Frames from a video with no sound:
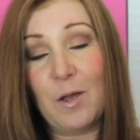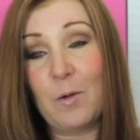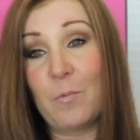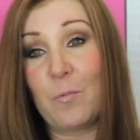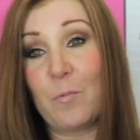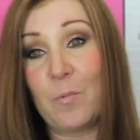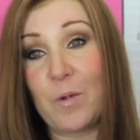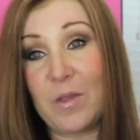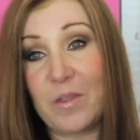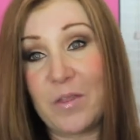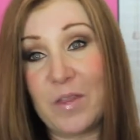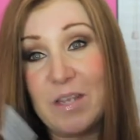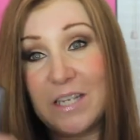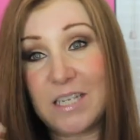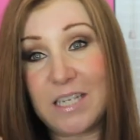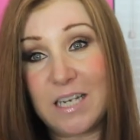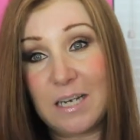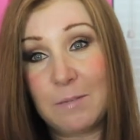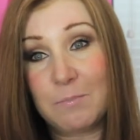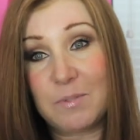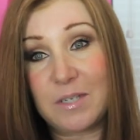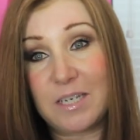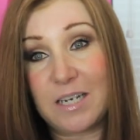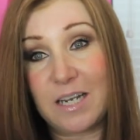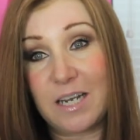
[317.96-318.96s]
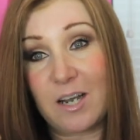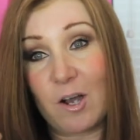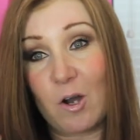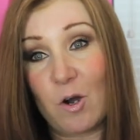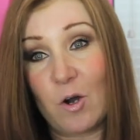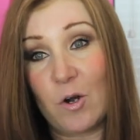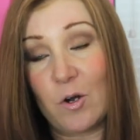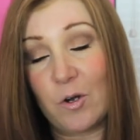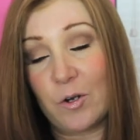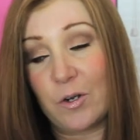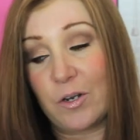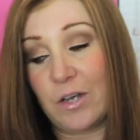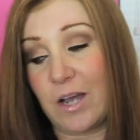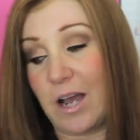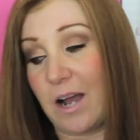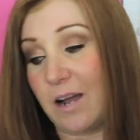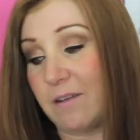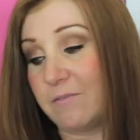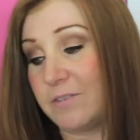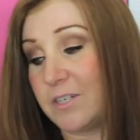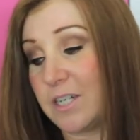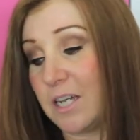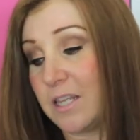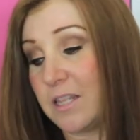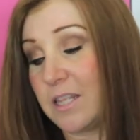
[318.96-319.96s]
with this lipstick on.
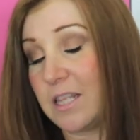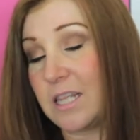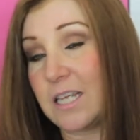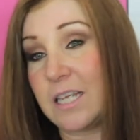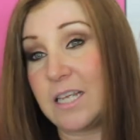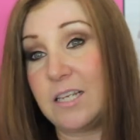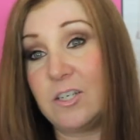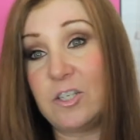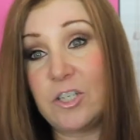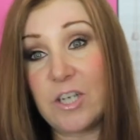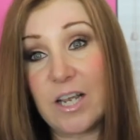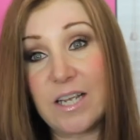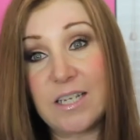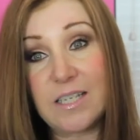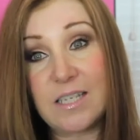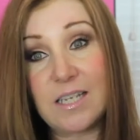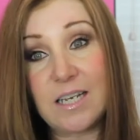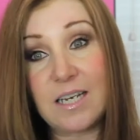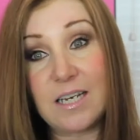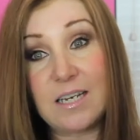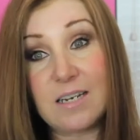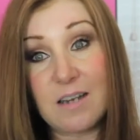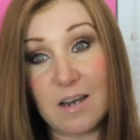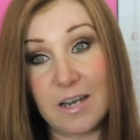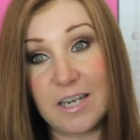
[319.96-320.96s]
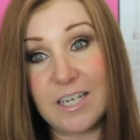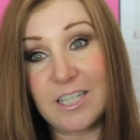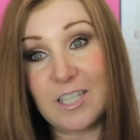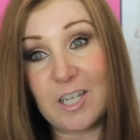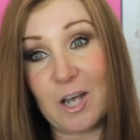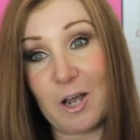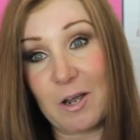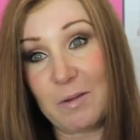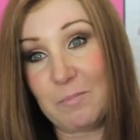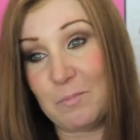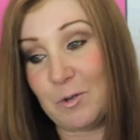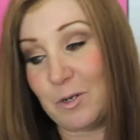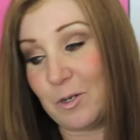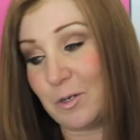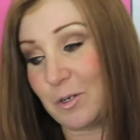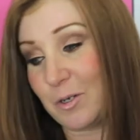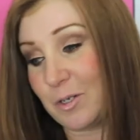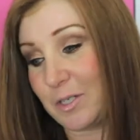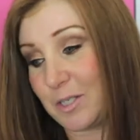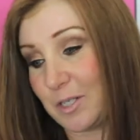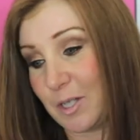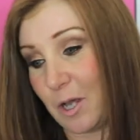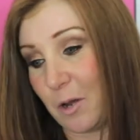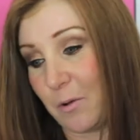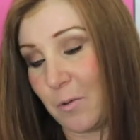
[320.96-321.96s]
I've done the Jessie nighttime look,
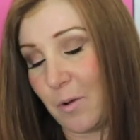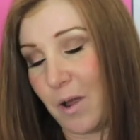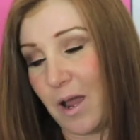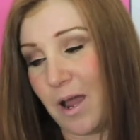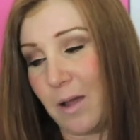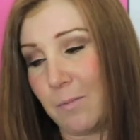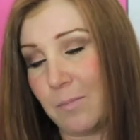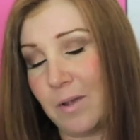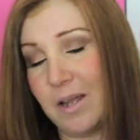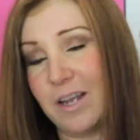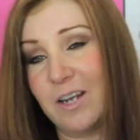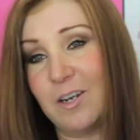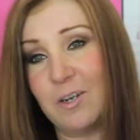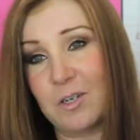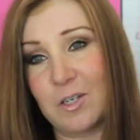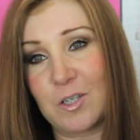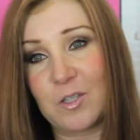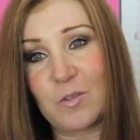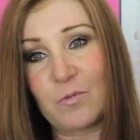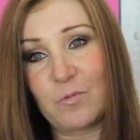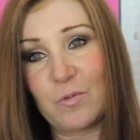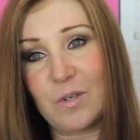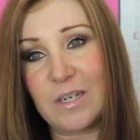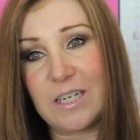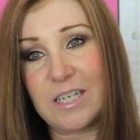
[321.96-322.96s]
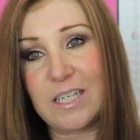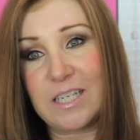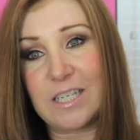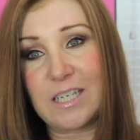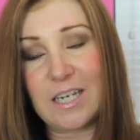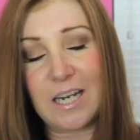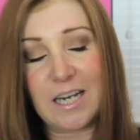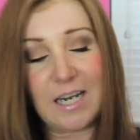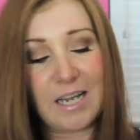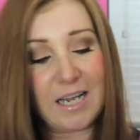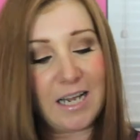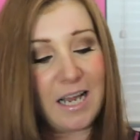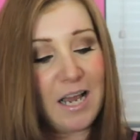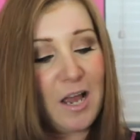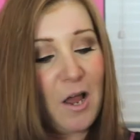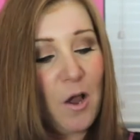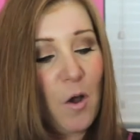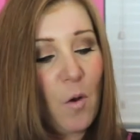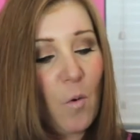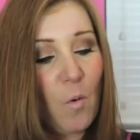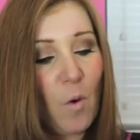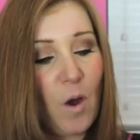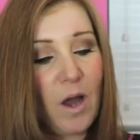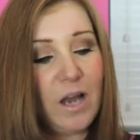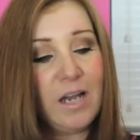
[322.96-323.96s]
so it looks really stunning.
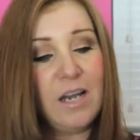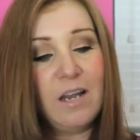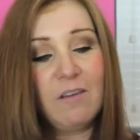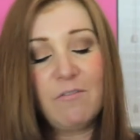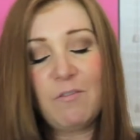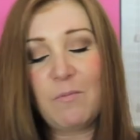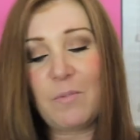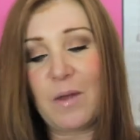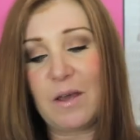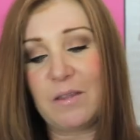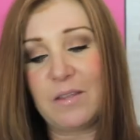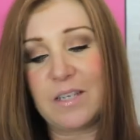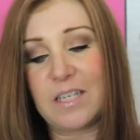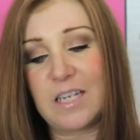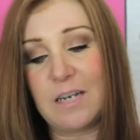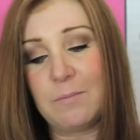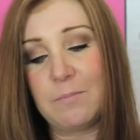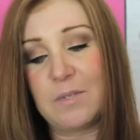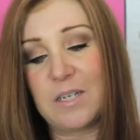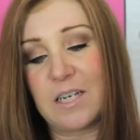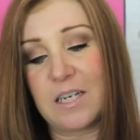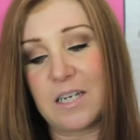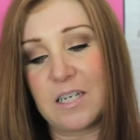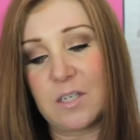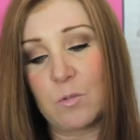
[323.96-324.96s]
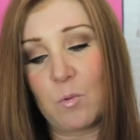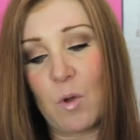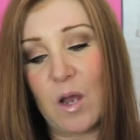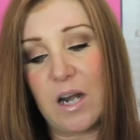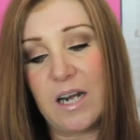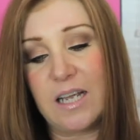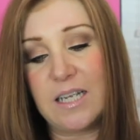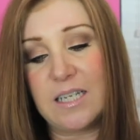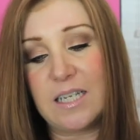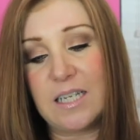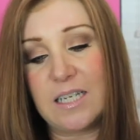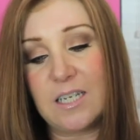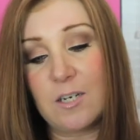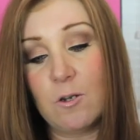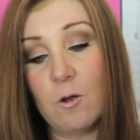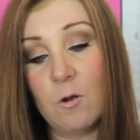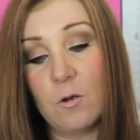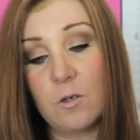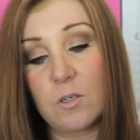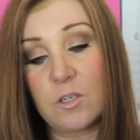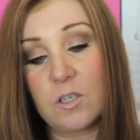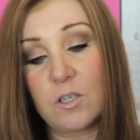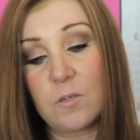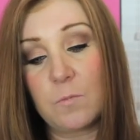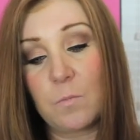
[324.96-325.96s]
What I love about this lipstick as well is it's
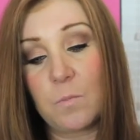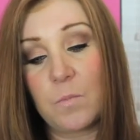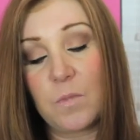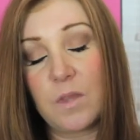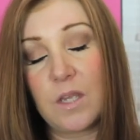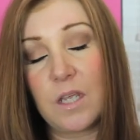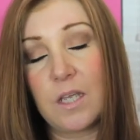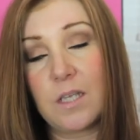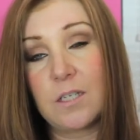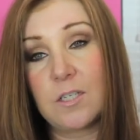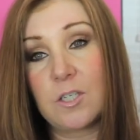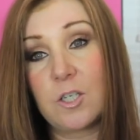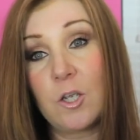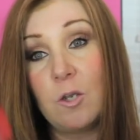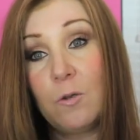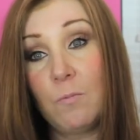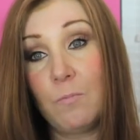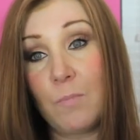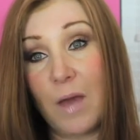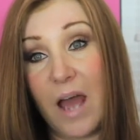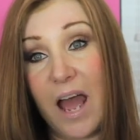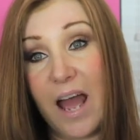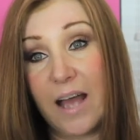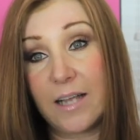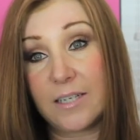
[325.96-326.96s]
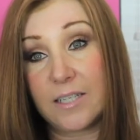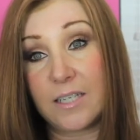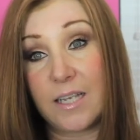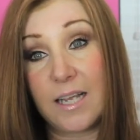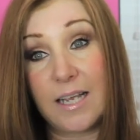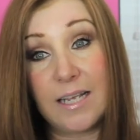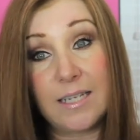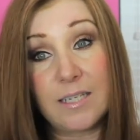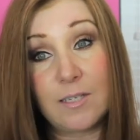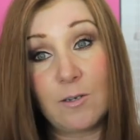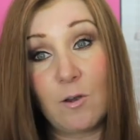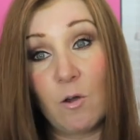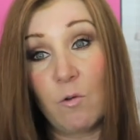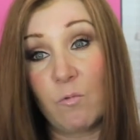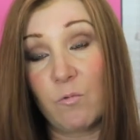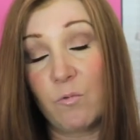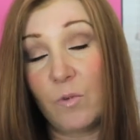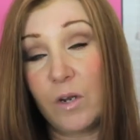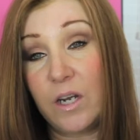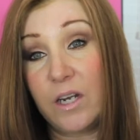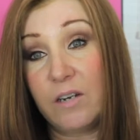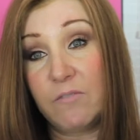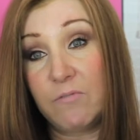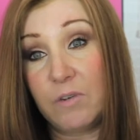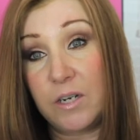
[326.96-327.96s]
not too matte, it's not
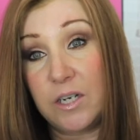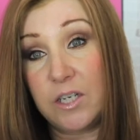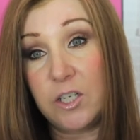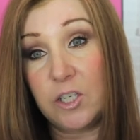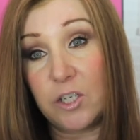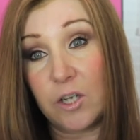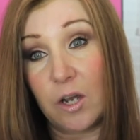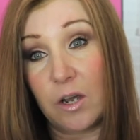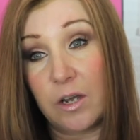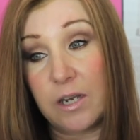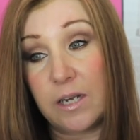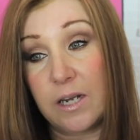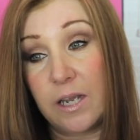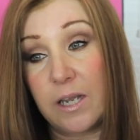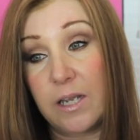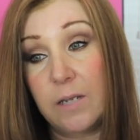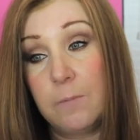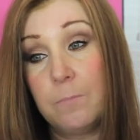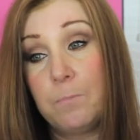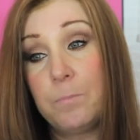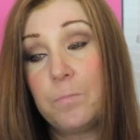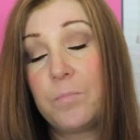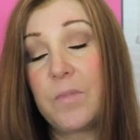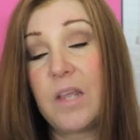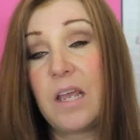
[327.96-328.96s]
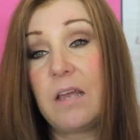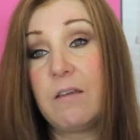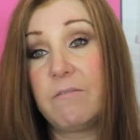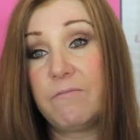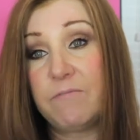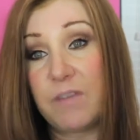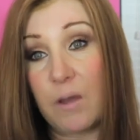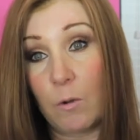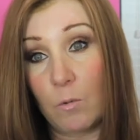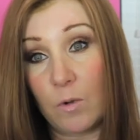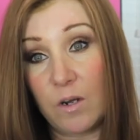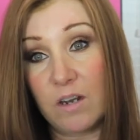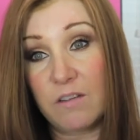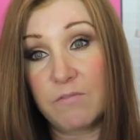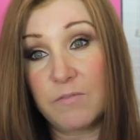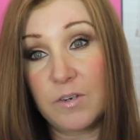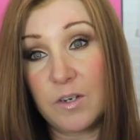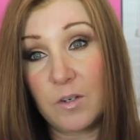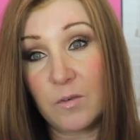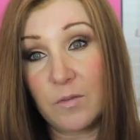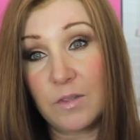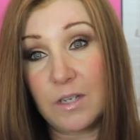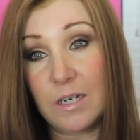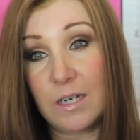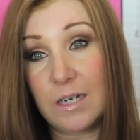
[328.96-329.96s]
really shiny. It felt lovely
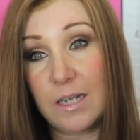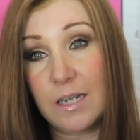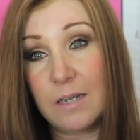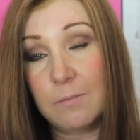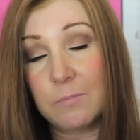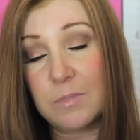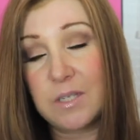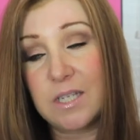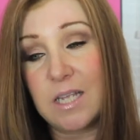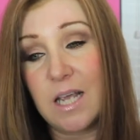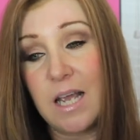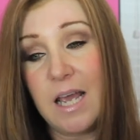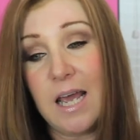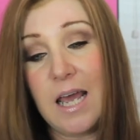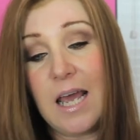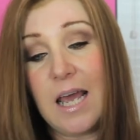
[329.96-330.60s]
on the lips.